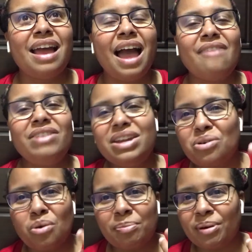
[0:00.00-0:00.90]
having a
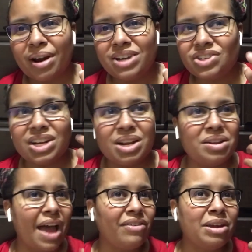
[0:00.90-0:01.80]
corporation
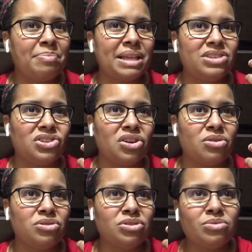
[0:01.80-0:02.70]
and having a place to
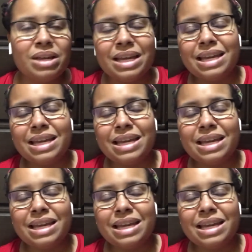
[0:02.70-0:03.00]
go to